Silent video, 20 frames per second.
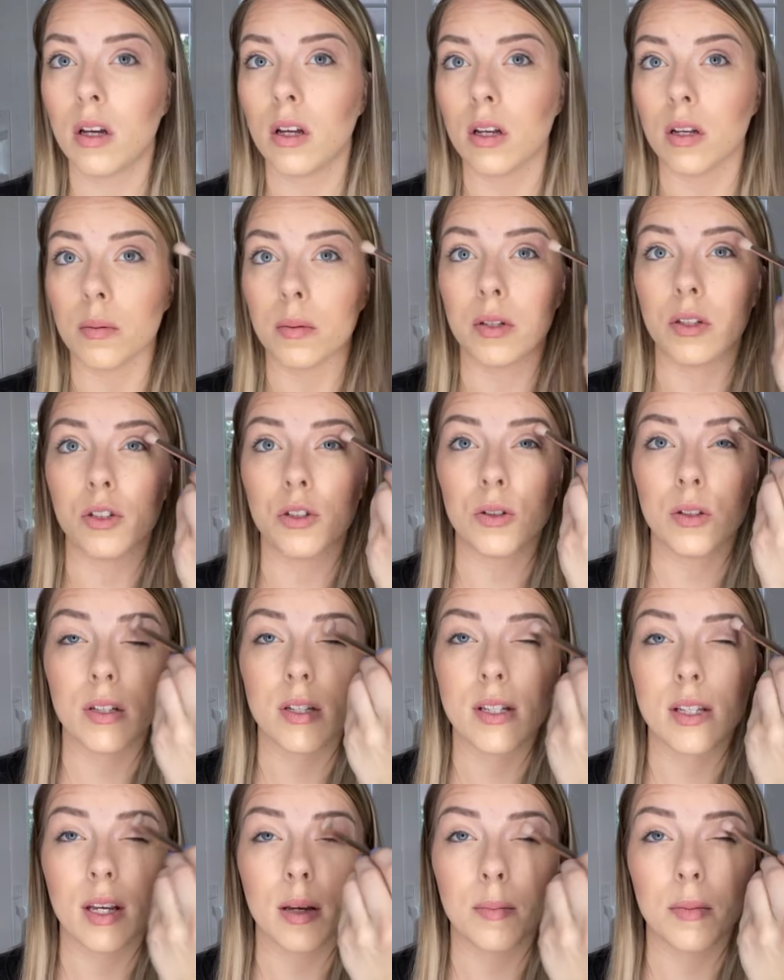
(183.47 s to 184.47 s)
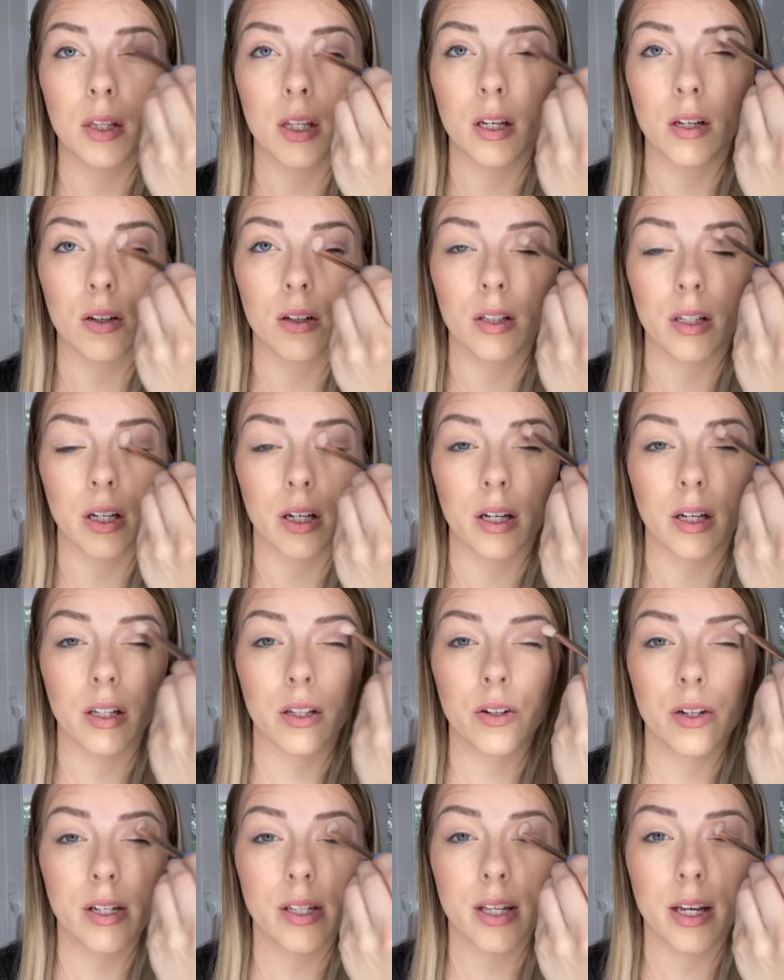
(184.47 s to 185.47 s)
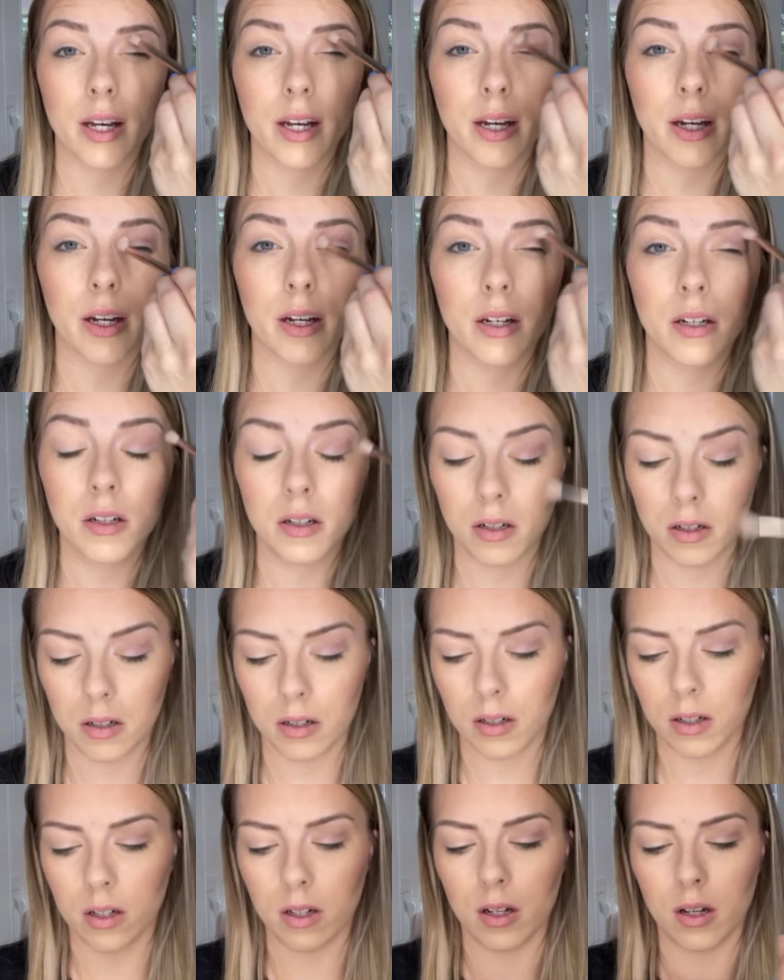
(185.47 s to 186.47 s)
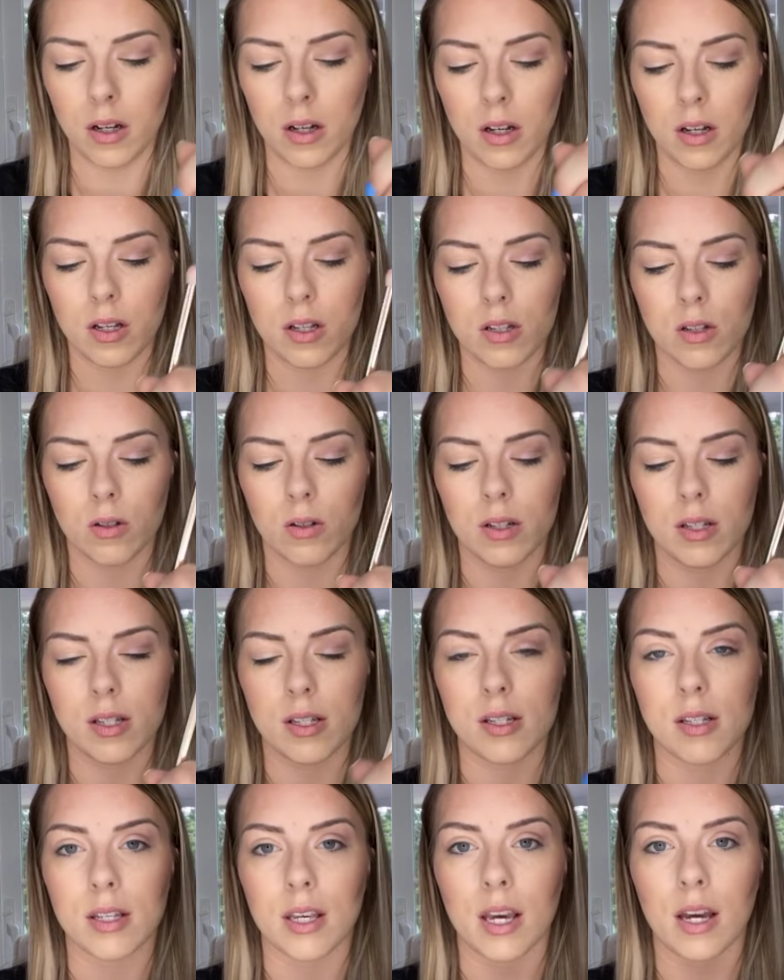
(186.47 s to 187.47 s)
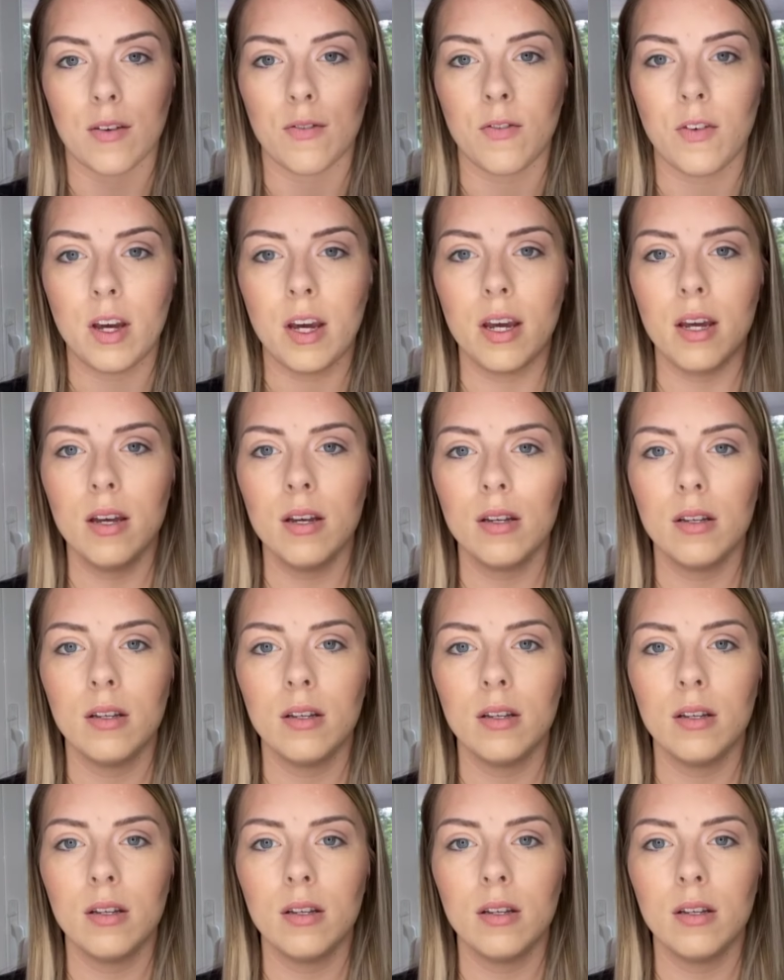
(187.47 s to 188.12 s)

I'm going to do the same thing on the other side. So this is Cafe.